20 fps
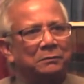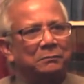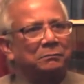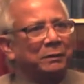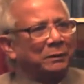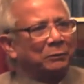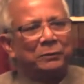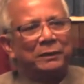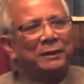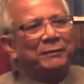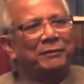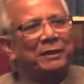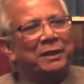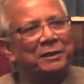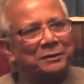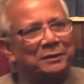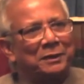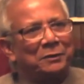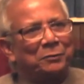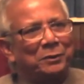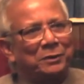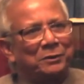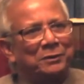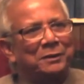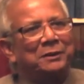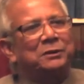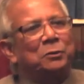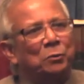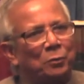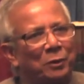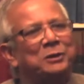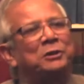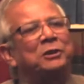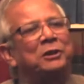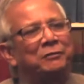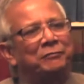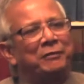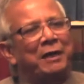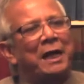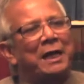But we never ask that question. It's a question
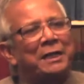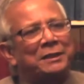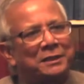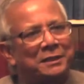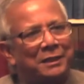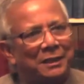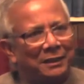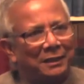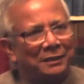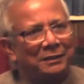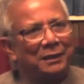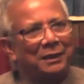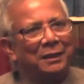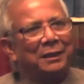of asking it.